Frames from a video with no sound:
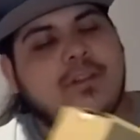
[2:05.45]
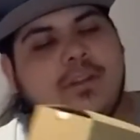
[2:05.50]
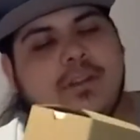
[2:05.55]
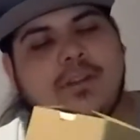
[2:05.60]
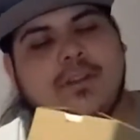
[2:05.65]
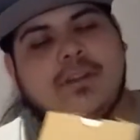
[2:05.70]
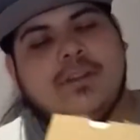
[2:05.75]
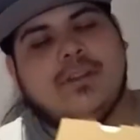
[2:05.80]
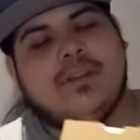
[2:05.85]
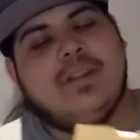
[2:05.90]

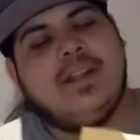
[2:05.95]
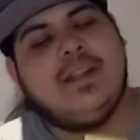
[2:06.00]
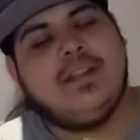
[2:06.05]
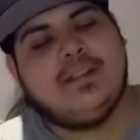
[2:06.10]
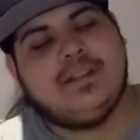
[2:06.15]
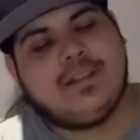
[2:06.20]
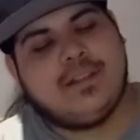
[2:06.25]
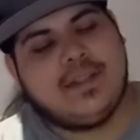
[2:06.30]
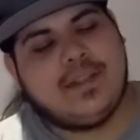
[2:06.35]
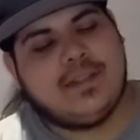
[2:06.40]
Oh, that
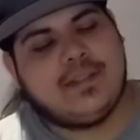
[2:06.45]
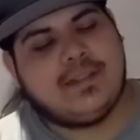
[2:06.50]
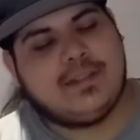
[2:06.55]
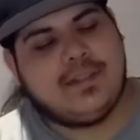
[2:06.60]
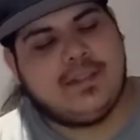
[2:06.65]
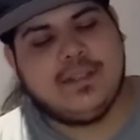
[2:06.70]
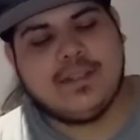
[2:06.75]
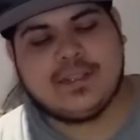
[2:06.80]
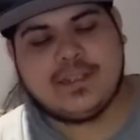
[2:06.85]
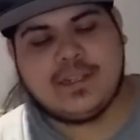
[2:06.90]
looks nice.
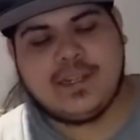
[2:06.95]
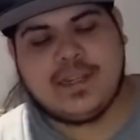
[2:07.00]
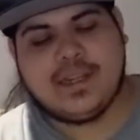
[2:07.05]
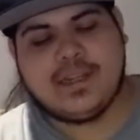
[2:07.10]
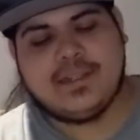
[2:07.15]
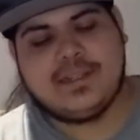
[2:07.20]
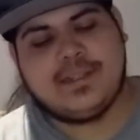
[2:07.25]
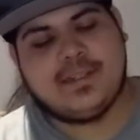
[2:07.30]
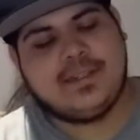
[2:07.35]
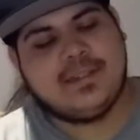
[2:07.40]
That looks
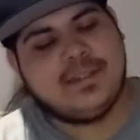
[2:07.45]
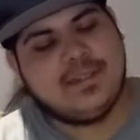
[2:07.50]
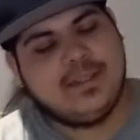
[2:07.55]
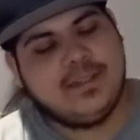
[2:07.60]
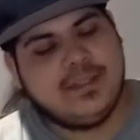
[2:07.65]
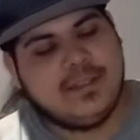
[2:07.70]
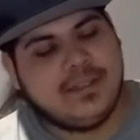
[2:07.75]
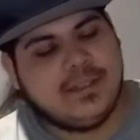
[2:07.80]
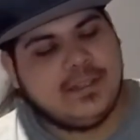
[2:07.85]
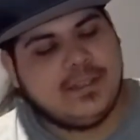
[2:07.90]
nice.
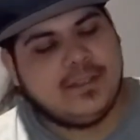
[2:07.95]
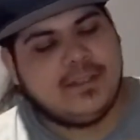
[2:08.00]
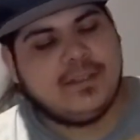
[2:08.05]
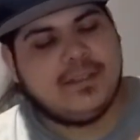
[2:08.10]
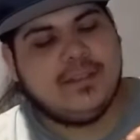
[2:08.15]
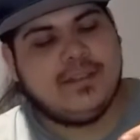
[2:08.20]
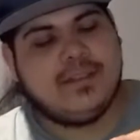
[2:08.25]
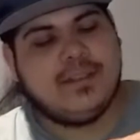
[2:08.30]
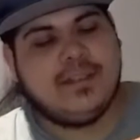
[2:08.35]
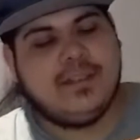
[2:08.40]

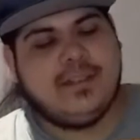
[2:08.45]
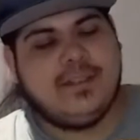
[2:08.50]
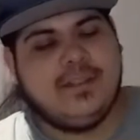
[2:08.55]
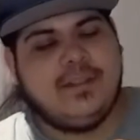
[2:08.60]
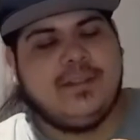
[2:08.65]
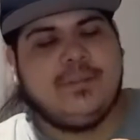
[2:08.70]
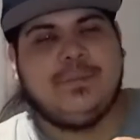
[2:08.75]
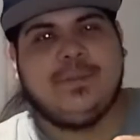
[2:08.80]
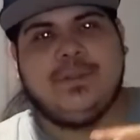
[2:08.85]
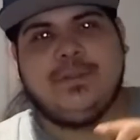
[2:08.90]
Let's see.
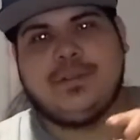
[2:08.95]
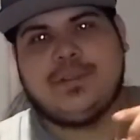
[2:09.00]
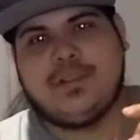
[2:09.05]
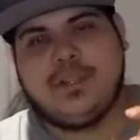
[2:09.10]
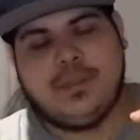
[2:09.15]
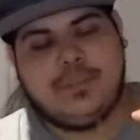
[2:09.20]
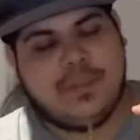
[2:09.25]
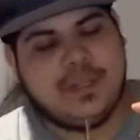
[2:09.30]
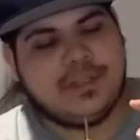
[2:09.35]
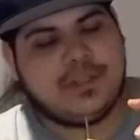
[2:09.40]
do a
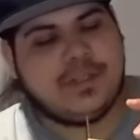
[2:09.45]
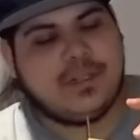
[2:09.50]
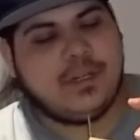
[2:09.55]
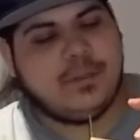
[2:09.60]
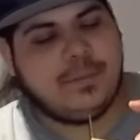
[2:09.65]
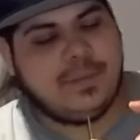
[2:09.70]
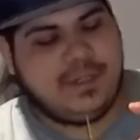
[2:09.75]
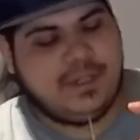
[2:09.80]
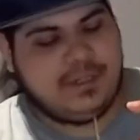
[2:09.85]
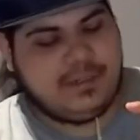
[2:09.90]
slow motion
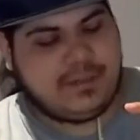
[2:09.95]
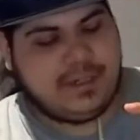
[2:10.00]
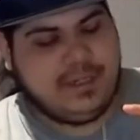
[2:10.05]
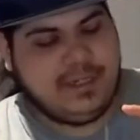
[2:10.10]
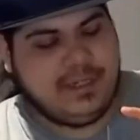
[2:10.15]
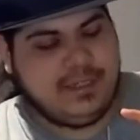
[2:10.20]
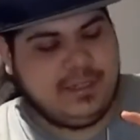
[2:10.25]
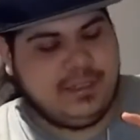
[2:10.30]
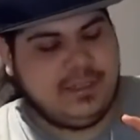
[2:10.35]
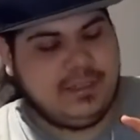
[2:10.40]
opening right
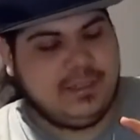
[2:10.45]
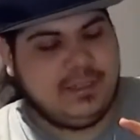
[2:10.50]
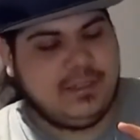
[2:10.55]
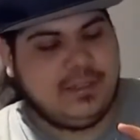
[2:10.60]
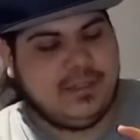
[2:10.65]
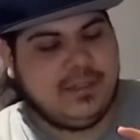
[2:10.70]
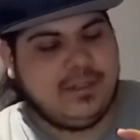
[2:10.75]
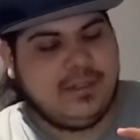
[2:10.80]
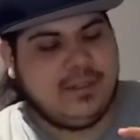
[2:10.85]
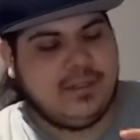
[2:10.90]
here.
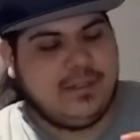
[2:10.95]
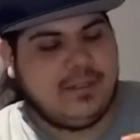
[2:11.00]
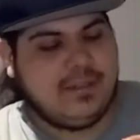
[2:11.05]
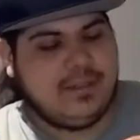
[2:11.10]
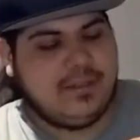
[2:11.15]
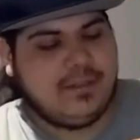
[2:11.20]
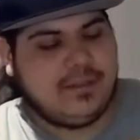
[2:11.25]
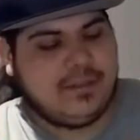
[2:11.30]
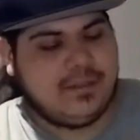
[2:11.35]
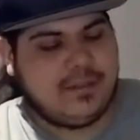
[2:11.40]

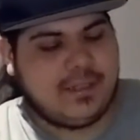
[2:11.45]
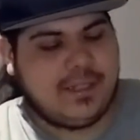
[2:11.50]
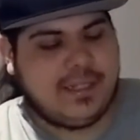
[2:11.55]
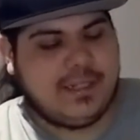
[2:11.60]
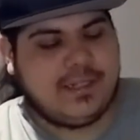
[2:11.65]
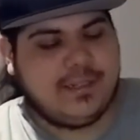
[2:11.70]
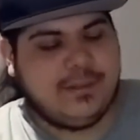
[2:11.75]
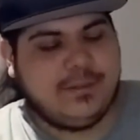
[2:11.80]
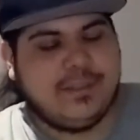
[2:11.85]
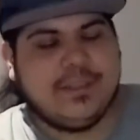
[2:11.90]
Let's
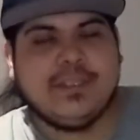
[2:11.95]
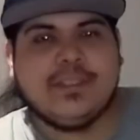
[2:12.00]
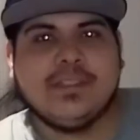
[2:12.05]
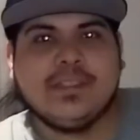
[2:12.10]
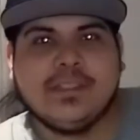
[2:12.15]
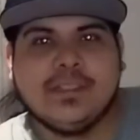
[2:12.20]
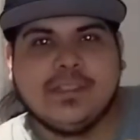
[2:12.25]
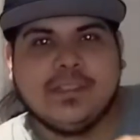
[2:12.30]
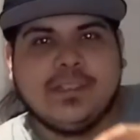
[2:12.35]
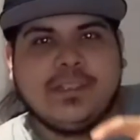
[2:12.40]
get to it.
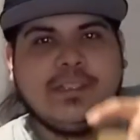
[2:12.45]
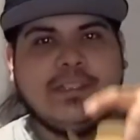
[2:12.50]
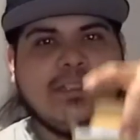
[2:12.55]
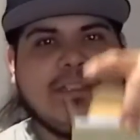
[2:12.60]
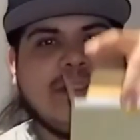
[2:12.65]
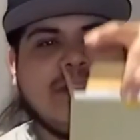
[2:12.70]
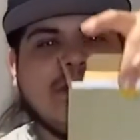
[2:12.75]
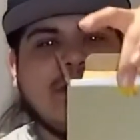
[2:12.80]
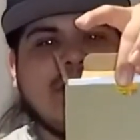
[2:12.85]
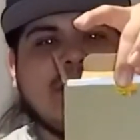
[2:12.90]

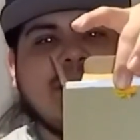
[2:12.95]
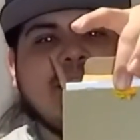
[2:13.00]
Look.